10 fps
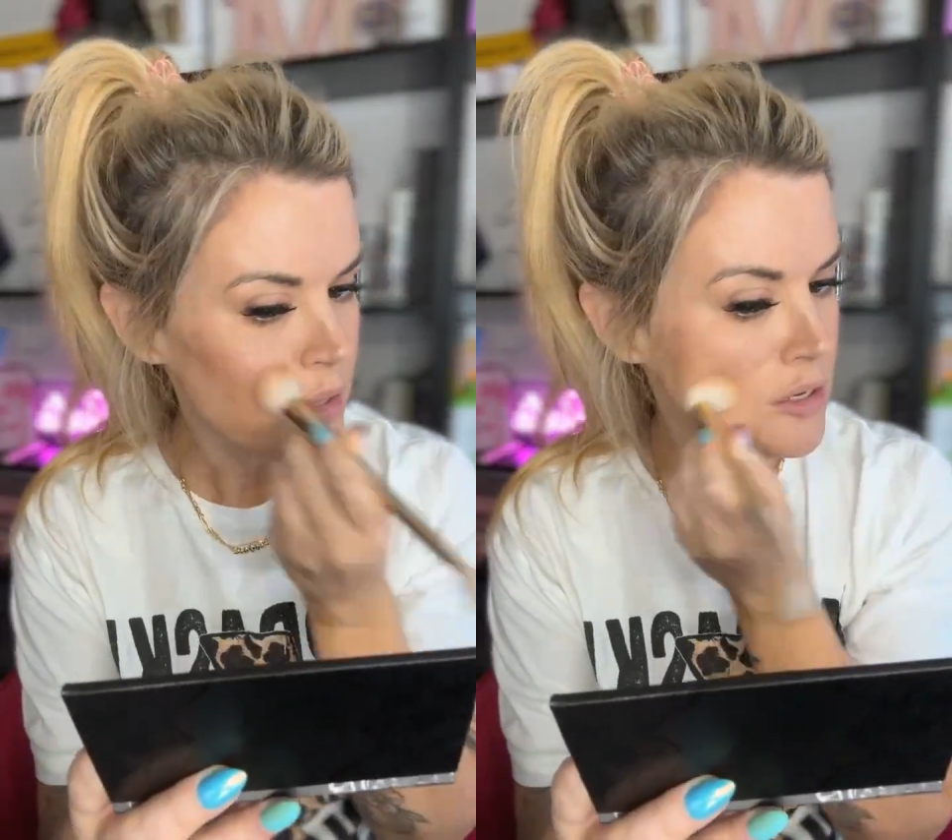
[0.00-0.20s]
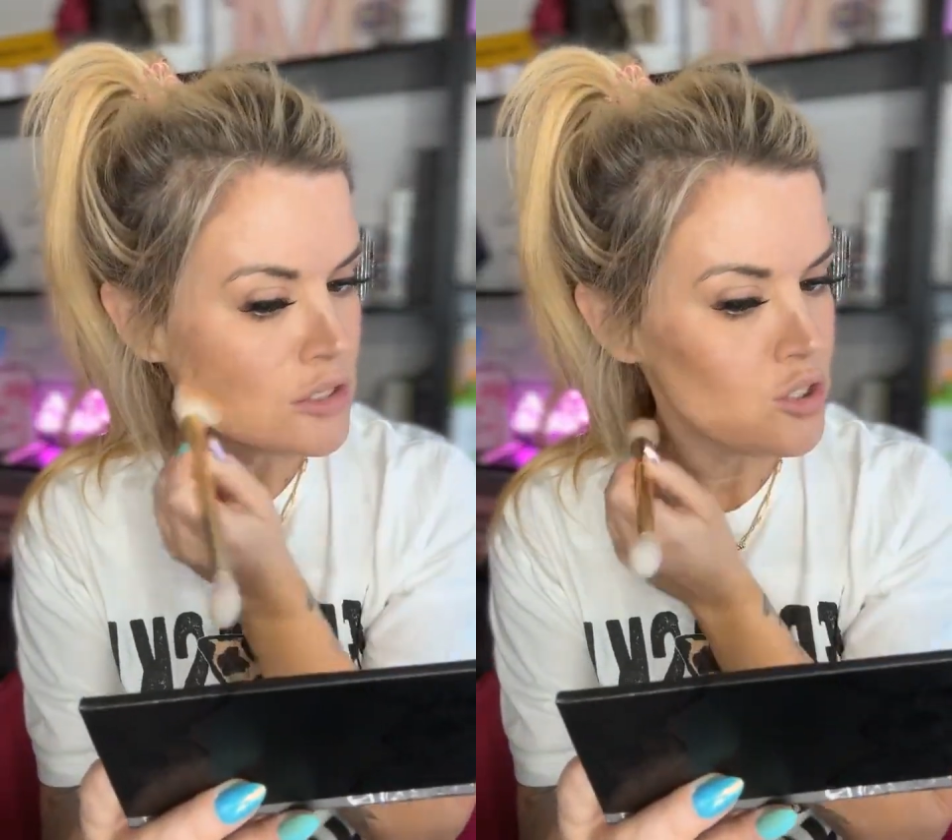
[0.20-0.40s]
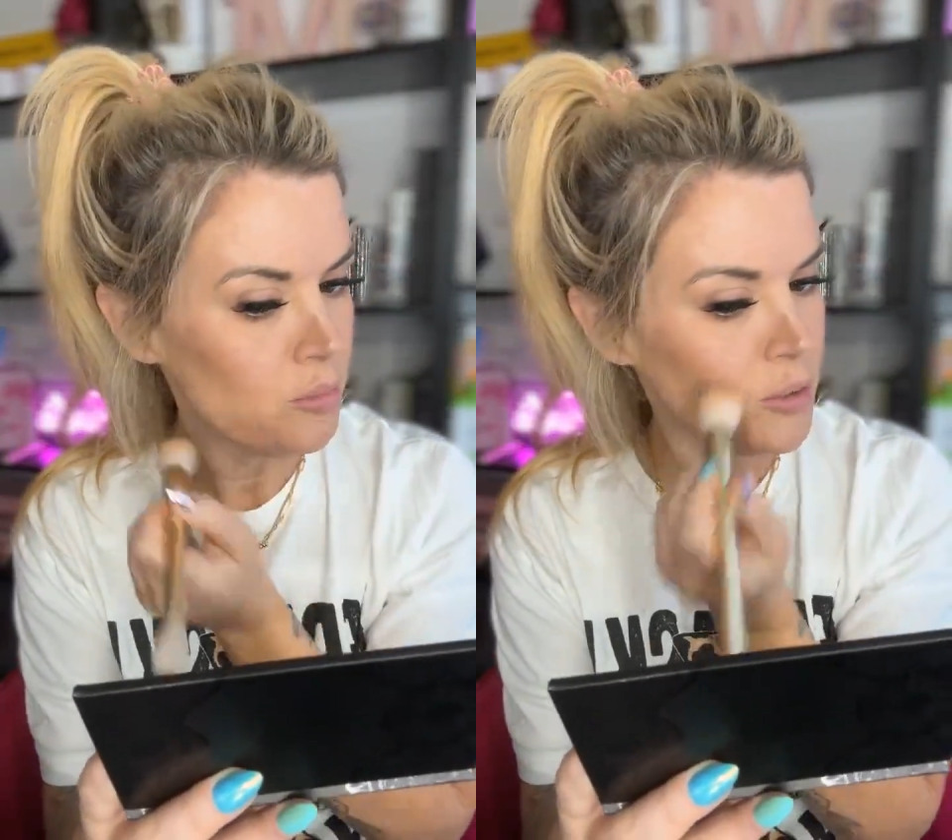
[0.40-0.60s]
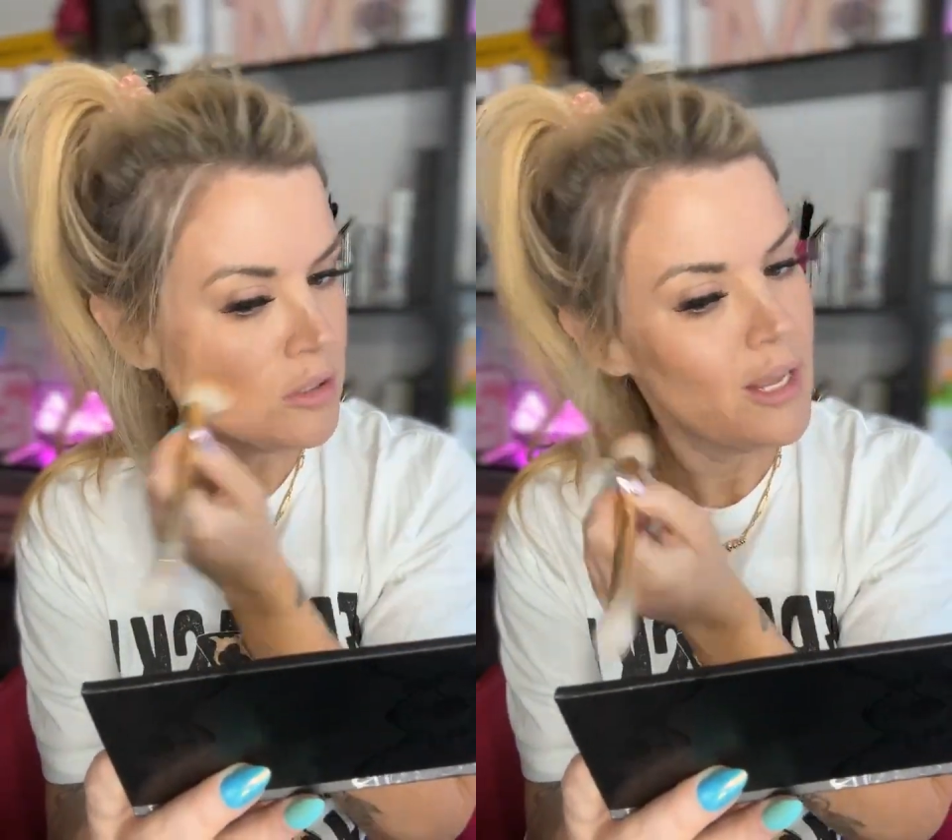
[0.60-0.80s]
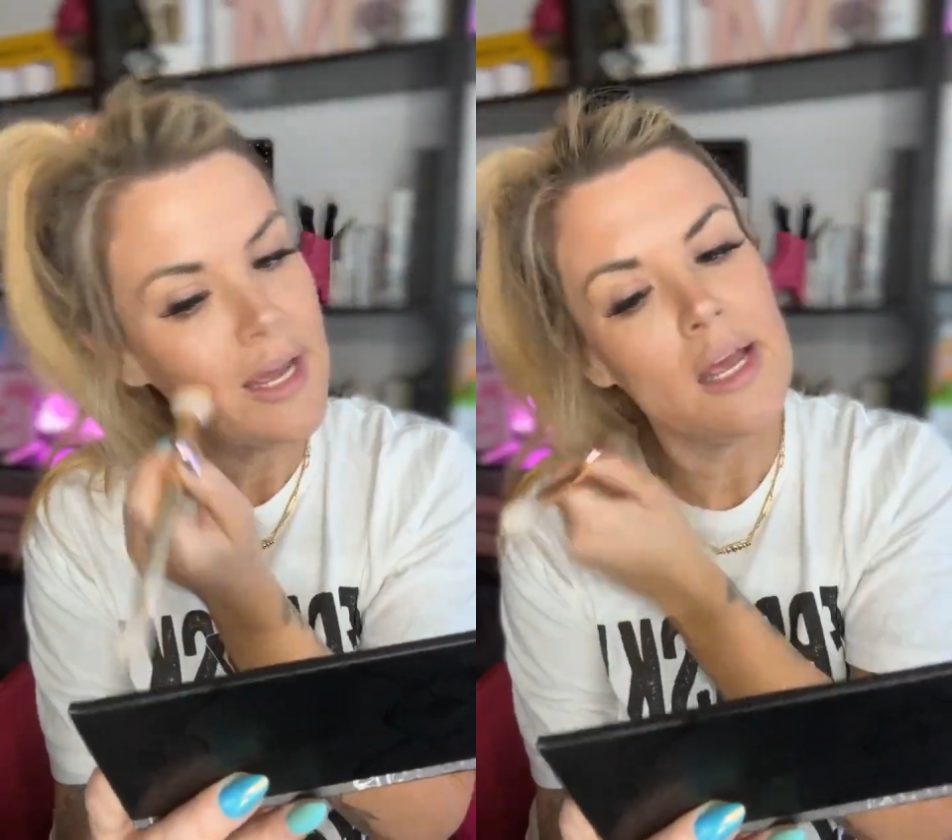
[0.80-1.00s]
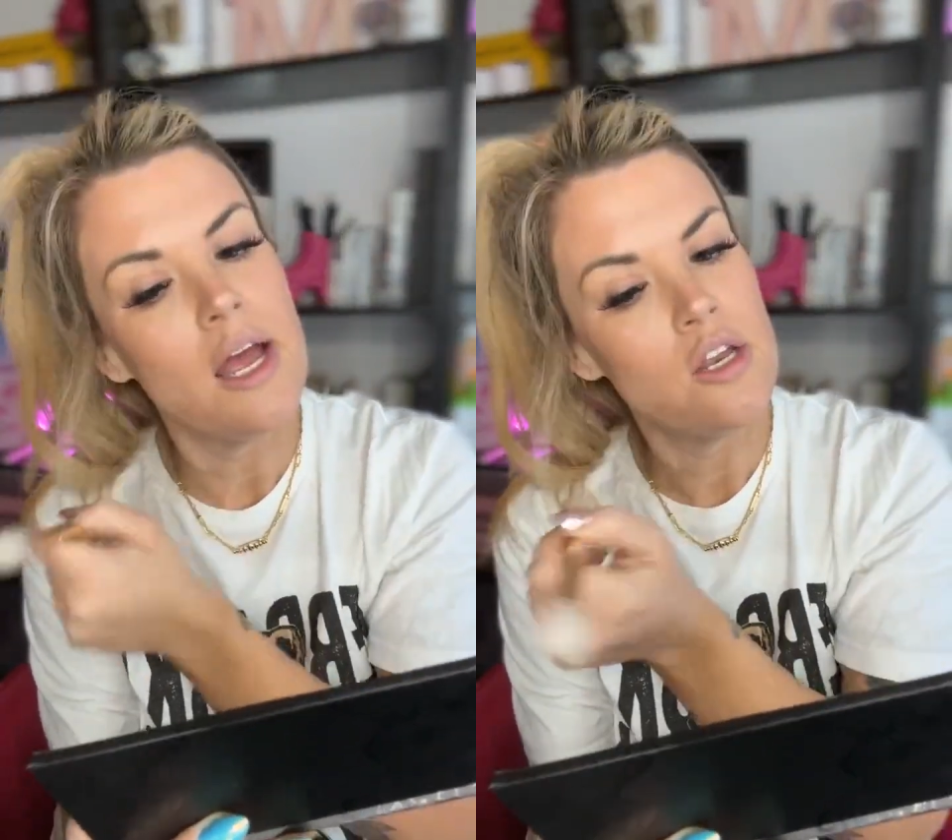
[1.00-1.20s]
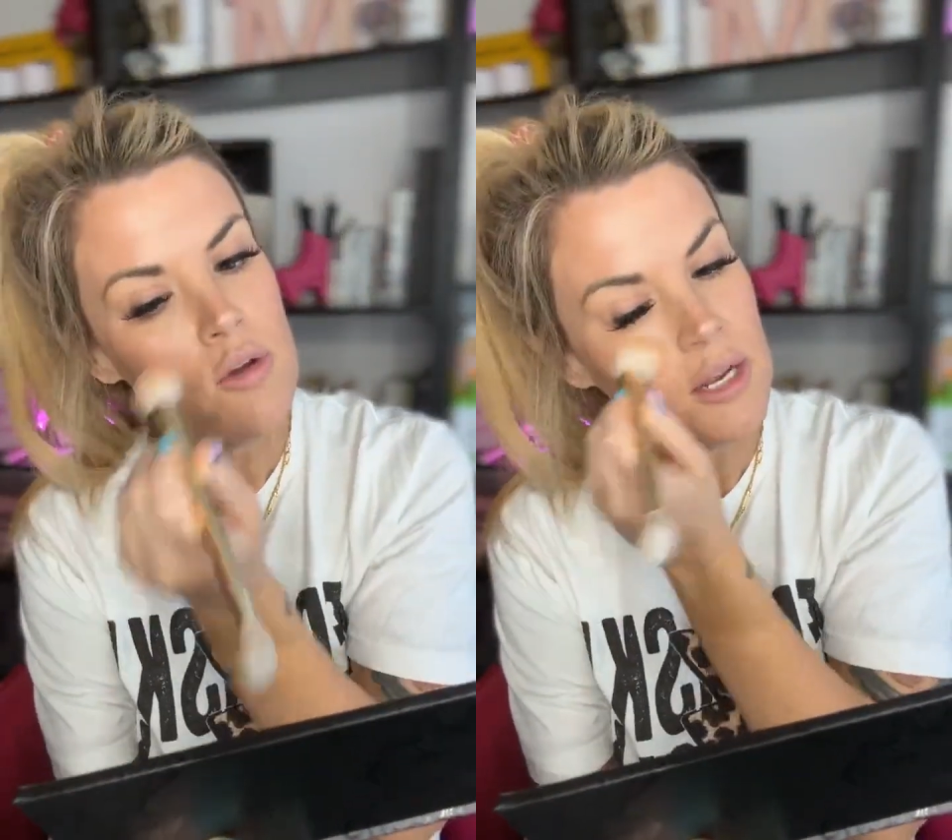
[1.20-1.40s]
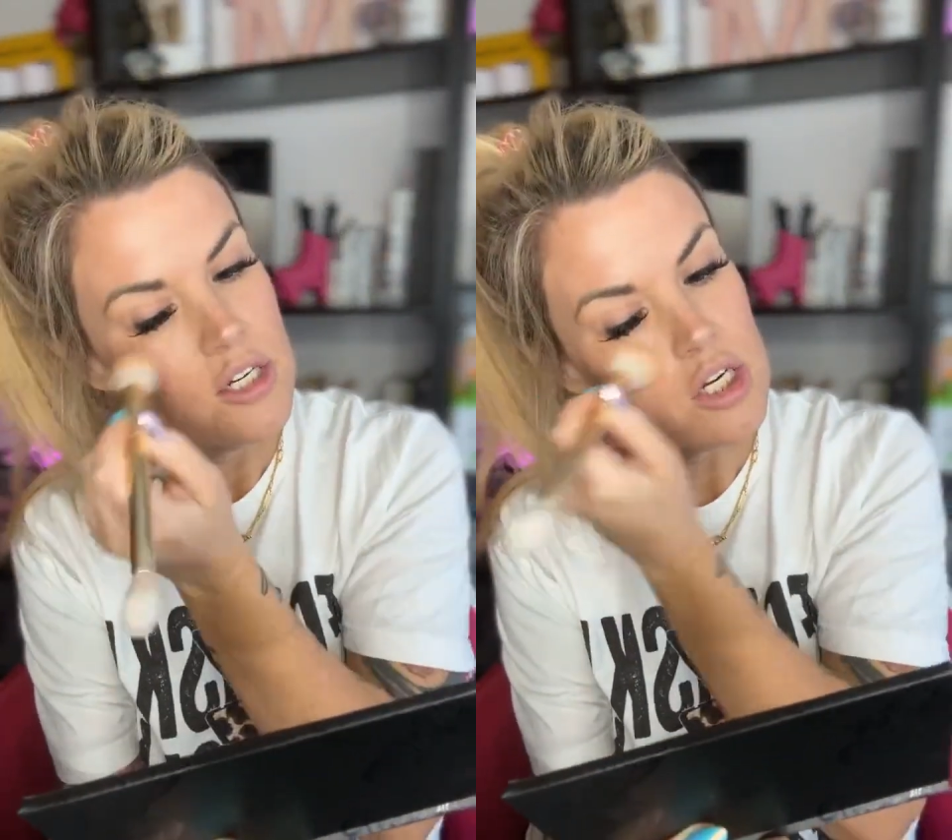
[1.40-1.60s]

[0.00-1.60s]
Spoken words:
It is super light, and you can